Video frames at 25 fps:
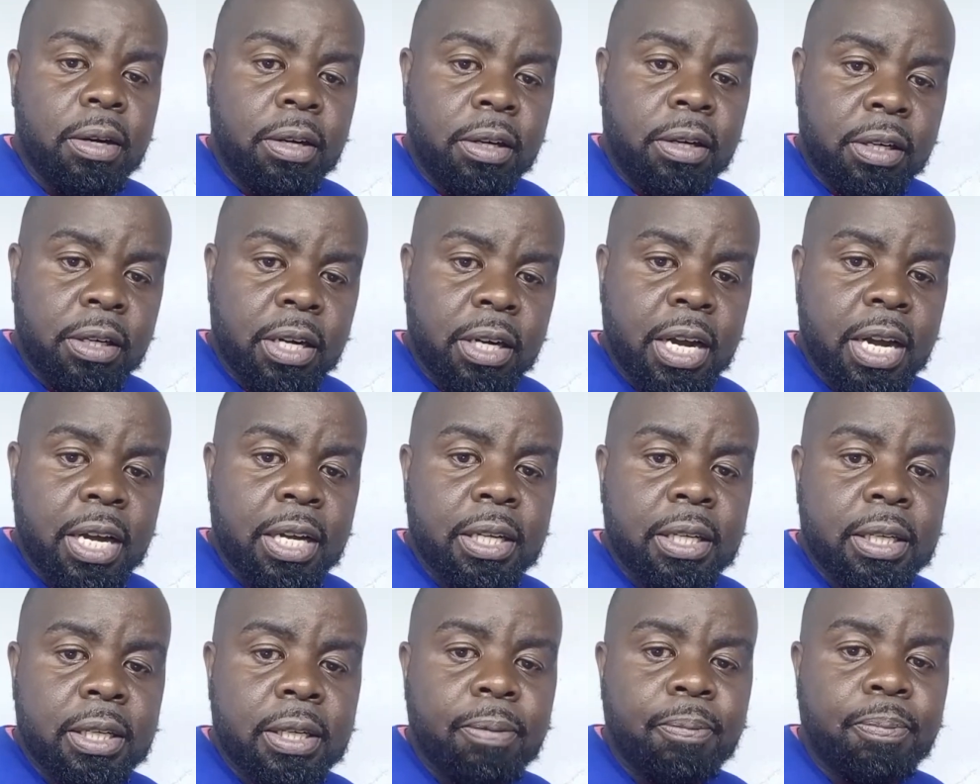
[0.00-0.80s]

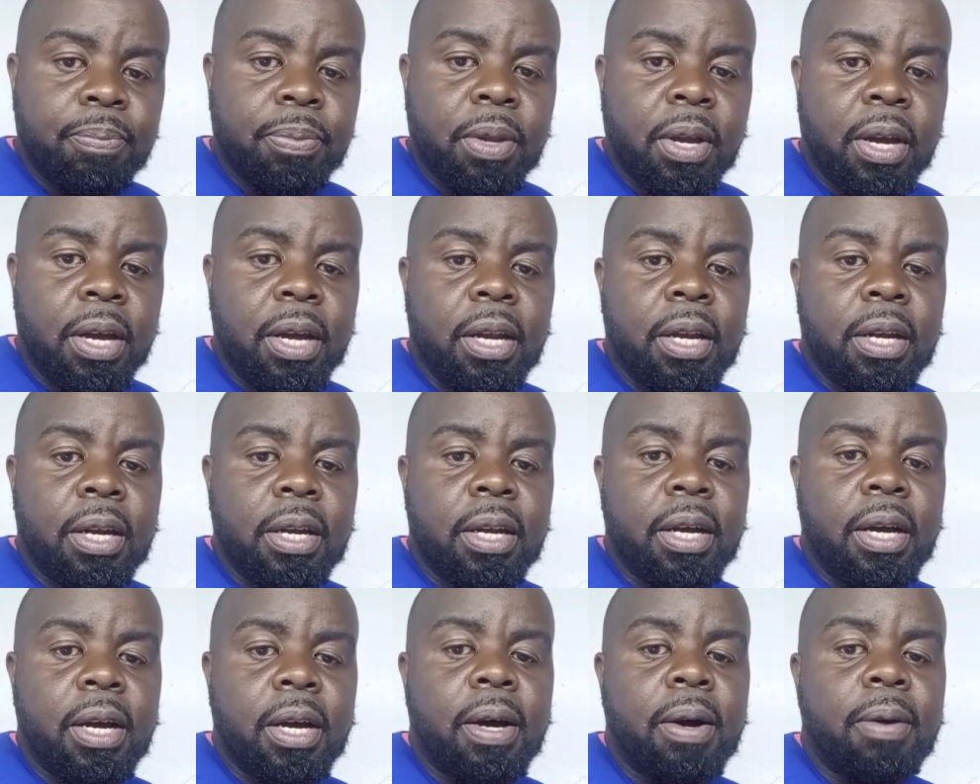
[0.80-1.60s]
drugs, and
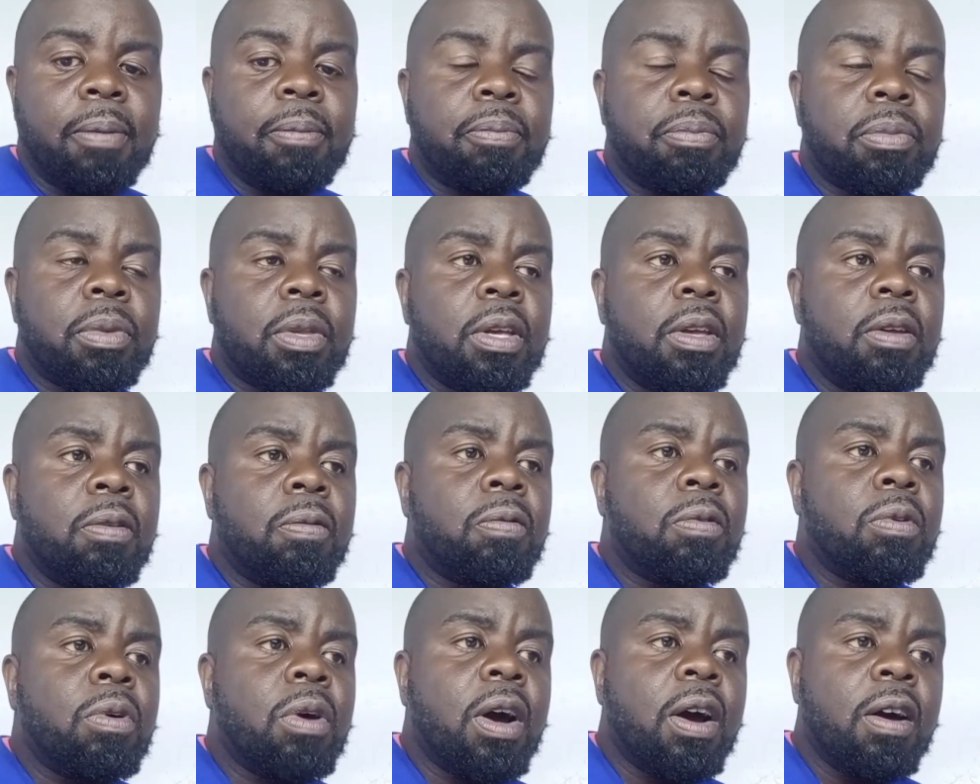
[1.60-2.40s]

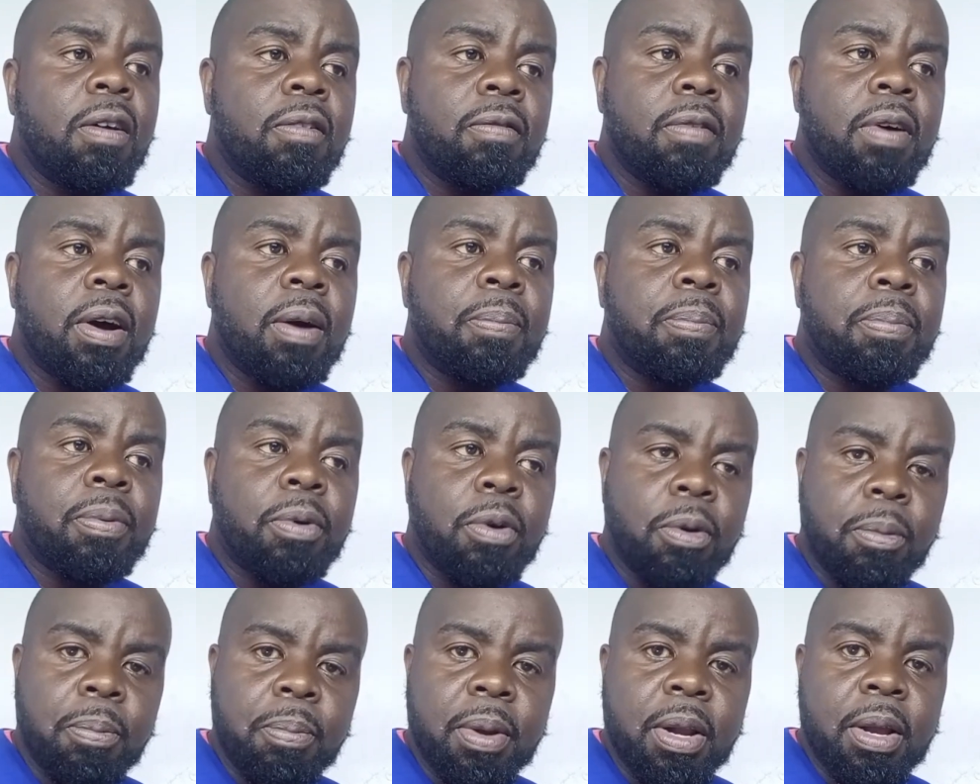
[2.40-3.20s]
if you have a
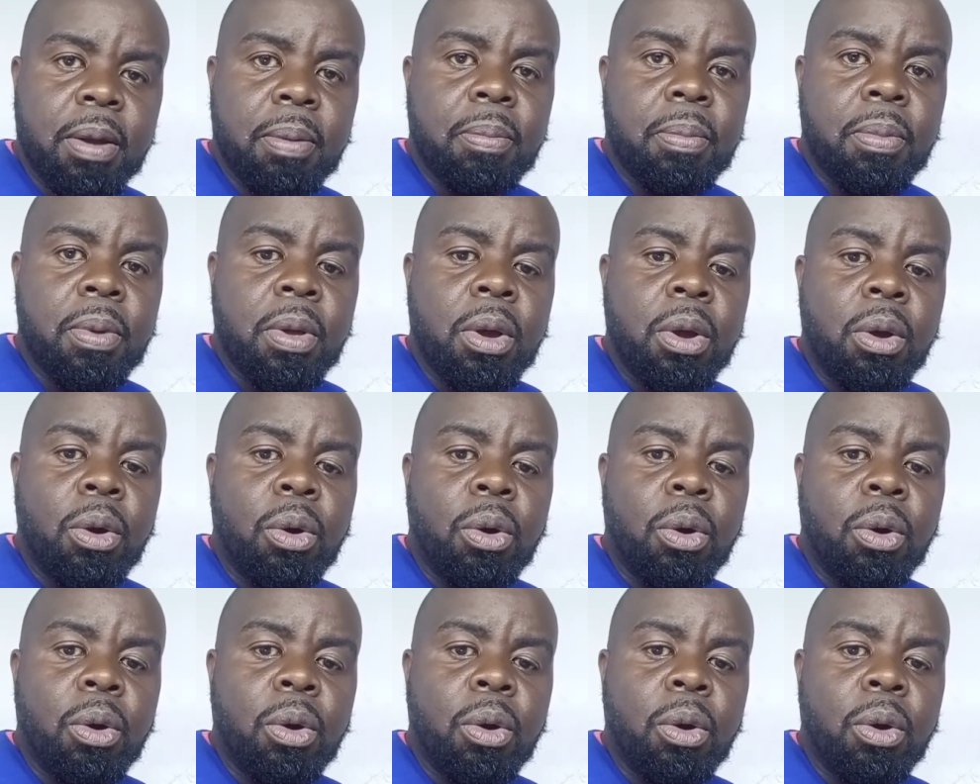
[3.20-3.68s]
problem